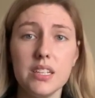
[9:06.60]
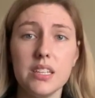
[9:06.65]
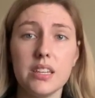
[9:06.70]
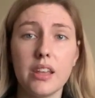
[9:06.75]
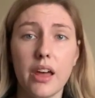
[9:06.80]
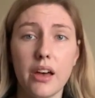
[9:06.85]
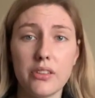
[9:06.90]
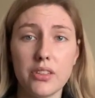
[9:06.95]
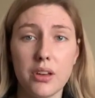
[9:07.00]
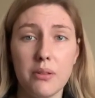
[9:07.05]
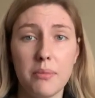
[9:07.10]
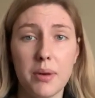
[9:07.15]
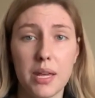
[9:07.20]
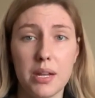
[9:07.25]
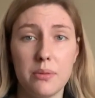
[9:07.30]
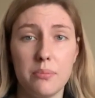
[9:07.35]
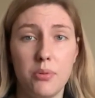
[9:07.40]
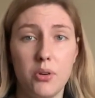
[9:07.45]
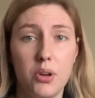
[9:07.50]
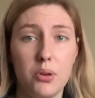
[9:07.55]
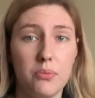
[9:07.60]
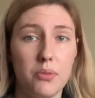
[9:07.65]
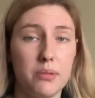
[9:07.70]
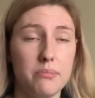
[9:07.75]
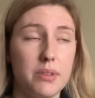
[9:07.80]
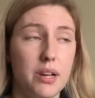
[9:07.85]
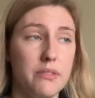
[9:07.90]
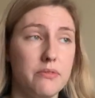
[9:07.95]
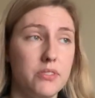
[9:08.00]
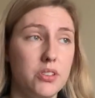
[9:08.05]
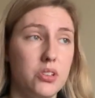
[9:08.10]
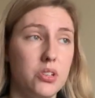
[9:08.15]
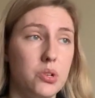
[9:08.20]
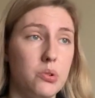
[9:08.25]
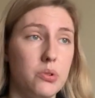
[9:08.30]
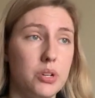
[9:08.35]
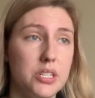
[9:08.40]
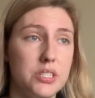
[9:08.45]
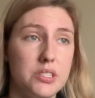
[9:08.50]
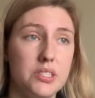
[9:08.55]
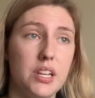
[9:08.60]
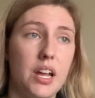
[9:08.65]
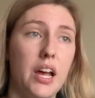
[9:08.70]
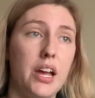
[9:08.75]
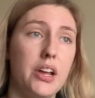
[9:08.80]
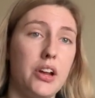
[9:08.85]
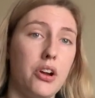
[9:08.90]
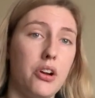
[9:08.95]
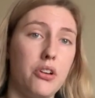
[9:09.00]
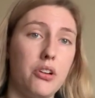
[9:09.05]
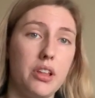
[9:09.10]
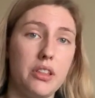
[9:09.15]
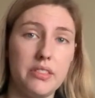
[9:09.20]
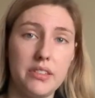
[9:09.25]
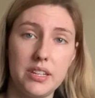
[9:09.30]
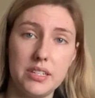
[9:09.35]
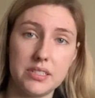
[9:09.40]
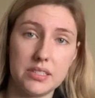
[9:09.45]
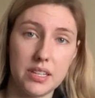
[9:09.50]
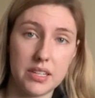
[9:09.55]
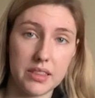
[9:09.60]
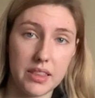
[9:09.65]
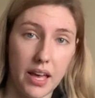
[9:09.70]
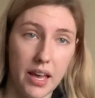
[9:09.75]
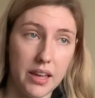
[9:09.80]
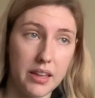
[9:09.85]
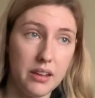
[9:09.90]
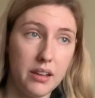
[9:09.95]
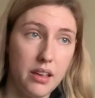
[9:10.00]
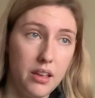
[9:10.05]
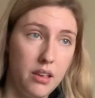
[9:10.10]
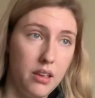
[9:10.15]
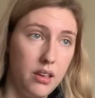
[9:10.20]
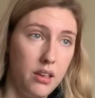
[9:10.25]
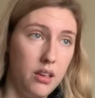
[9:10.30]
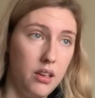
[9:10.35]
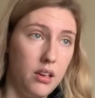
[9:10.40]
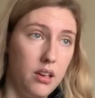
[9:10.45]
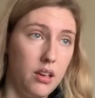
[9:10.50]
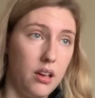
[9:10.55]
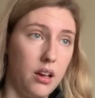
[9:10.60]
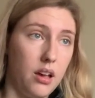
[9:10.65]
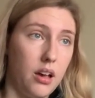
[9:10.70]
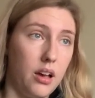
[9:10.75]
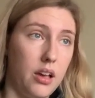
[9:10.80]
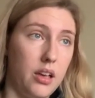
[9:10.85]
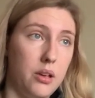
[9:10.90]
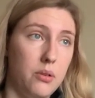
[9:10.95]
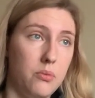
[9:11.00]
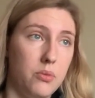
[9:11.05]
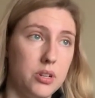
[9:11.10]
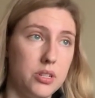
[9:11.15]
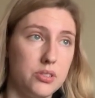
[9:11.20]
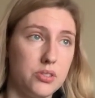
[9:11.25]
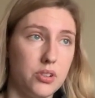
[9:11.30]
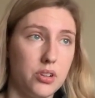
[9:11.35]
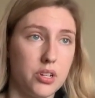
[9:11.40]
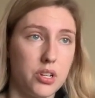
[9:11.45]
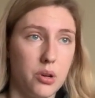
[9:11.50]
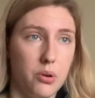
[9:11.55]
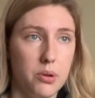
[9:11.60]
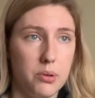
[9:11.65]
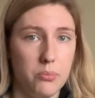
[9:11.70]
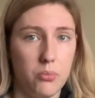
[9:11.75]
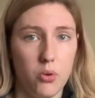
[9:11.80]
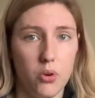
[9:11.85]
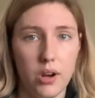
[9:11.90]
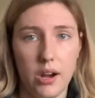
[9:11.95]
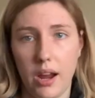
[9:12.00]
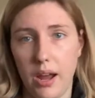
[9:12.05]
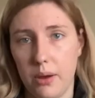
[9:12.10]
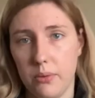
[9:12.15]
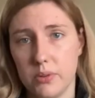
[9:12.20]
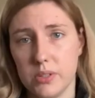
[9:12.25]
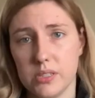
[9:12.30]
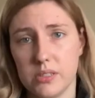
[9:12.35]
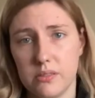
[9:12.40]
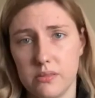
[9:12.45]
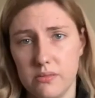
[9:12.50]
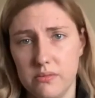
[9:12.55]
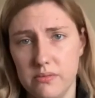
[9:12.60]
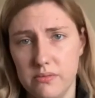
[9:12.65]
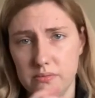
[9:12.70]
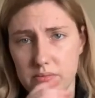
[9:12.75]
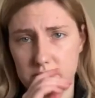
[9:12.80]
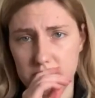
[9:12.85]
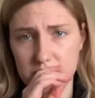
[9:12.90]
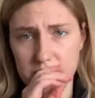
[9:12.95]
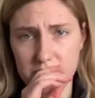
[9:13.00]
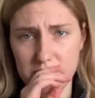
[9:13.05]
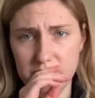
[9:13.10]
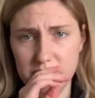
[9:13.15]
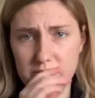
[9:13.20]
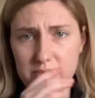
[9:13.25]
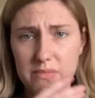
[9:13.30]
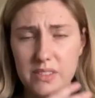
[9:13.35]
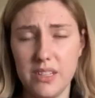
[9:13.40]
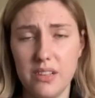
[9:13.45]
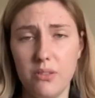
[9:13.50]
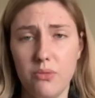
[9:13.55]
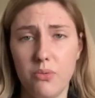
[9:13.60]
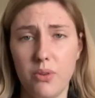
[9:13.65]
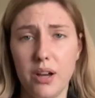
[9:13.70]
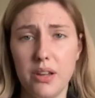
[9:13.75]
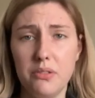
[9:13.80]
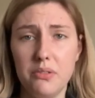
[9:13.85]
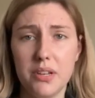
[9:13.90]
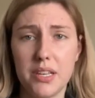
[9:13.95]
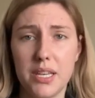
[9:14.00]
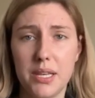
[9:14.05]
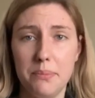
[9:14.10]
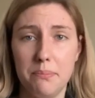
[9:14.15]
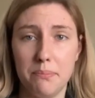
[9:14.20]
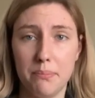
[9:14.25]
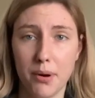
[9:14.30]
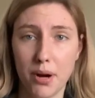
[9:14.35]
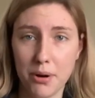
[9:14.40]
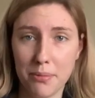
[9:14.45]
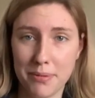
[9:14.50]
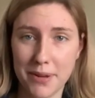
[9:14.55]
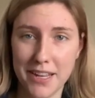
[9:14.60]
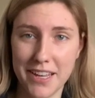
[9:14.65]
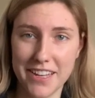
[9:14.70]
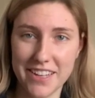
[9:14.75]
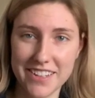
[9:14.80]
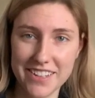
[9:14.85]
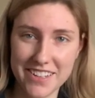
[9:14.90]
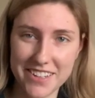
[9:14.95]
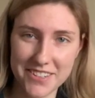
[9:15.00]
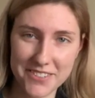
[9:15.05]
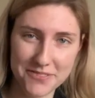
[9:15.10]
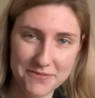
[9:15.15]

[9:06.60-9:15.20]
I'm at a point where I'm not feeling quite as tired and things like that, I want to start going more. Why do I keep burping?